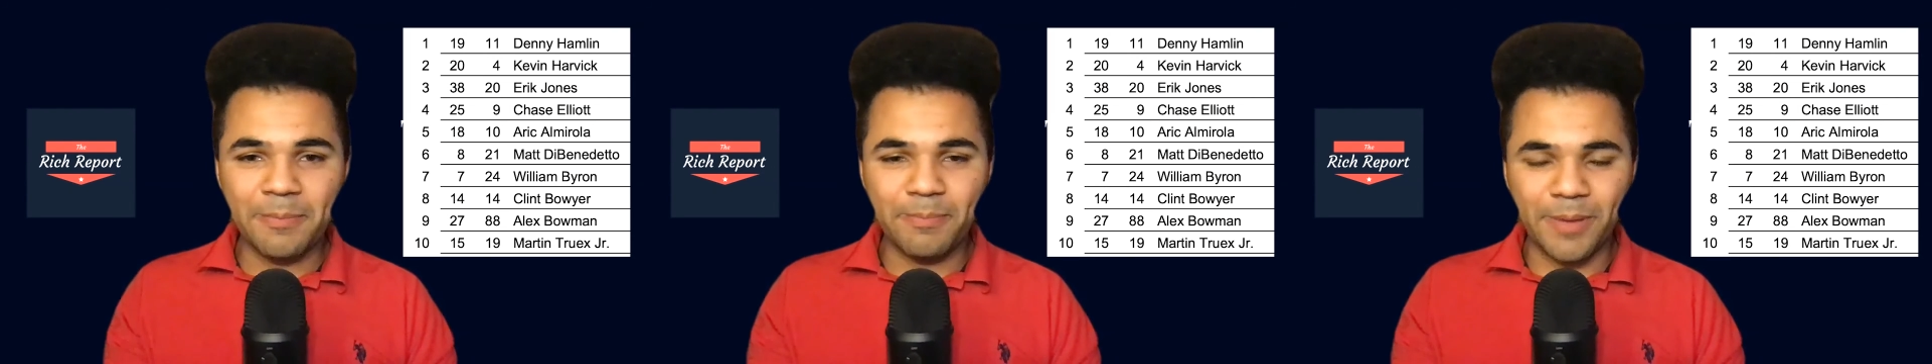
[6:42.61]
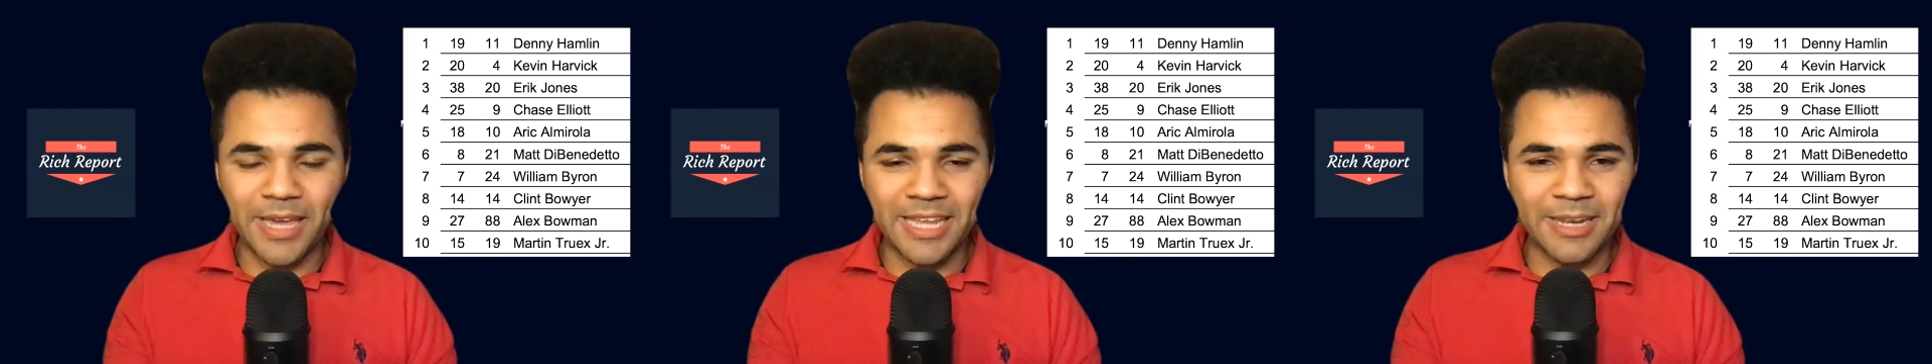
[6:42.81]

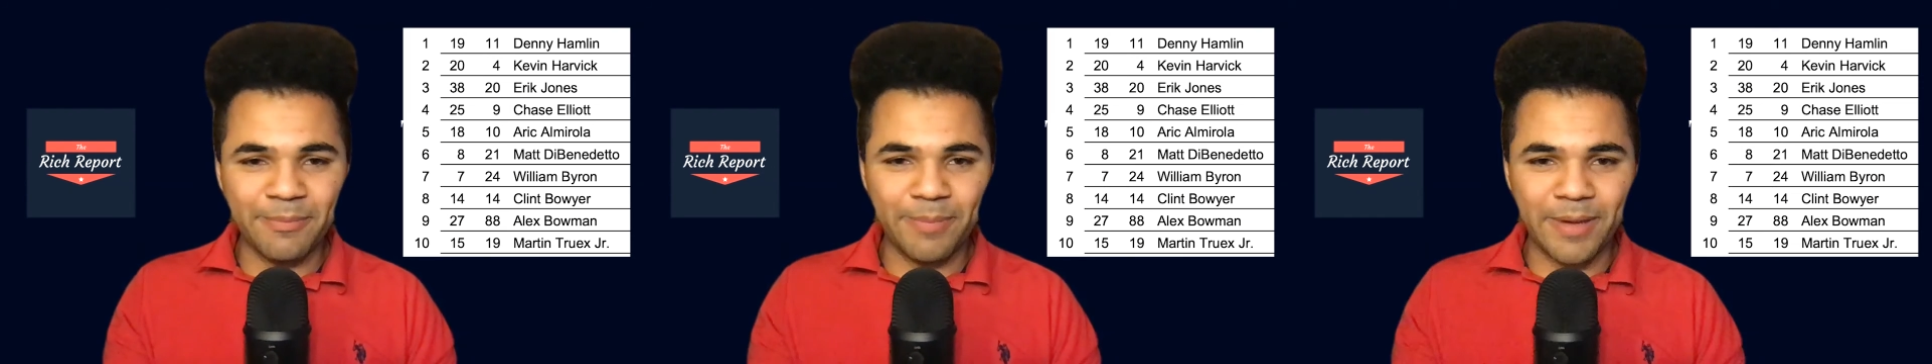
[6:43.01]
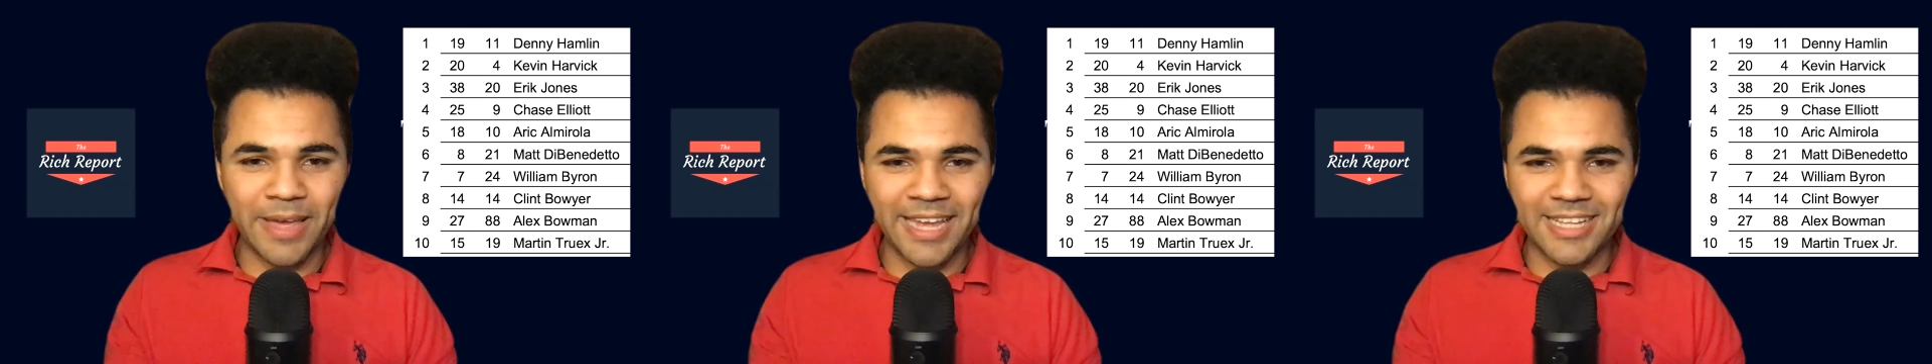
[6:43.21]
being and
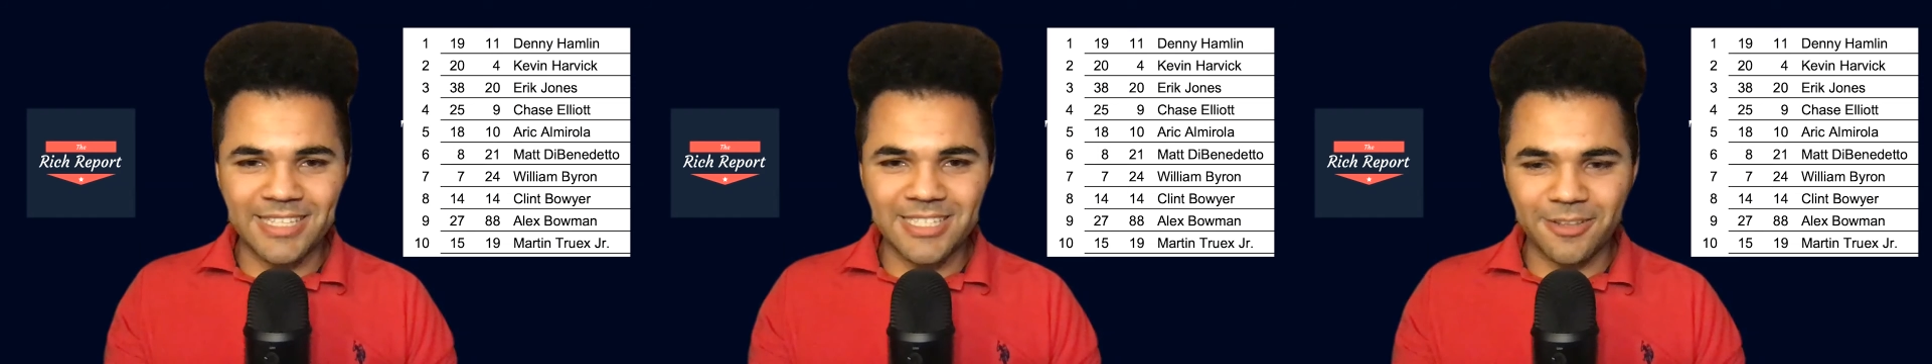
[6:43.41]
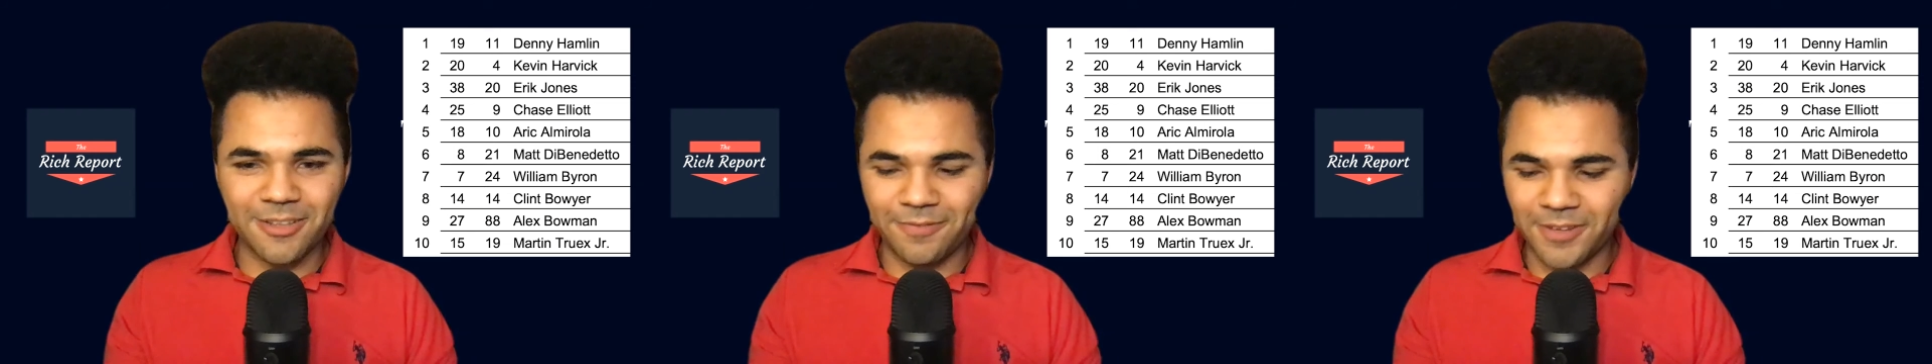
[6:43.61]
banging
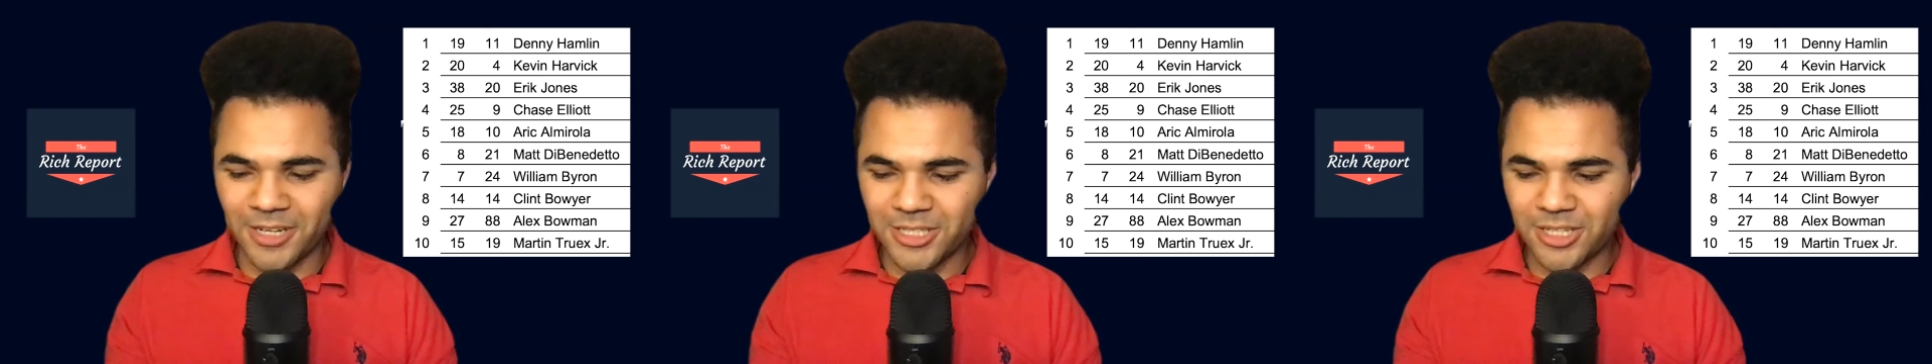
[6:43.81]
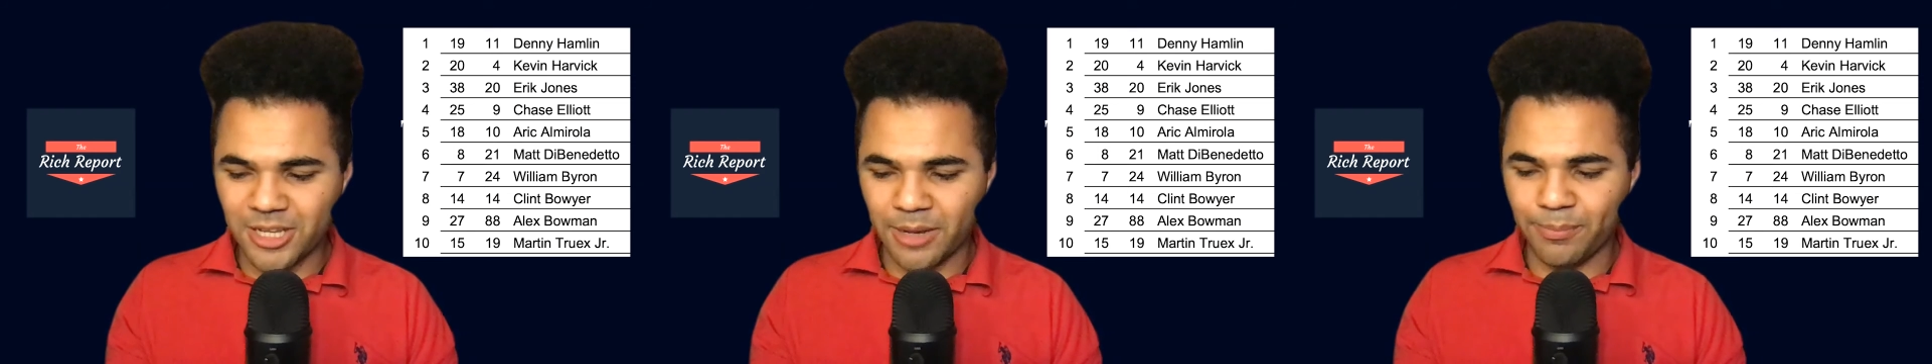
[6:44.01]
to the
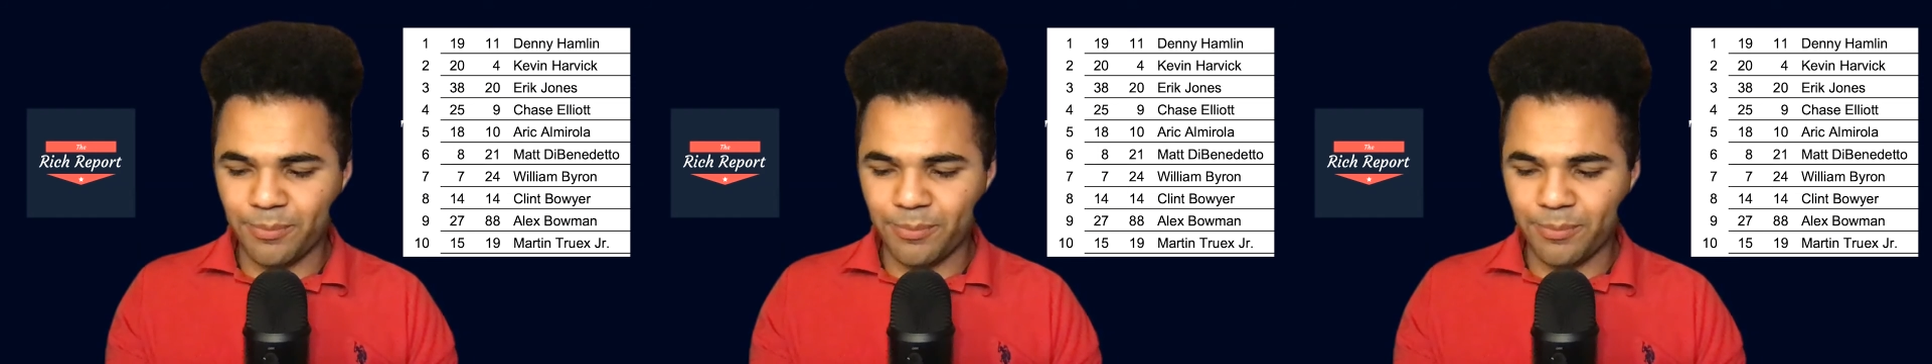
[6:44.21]
finish line.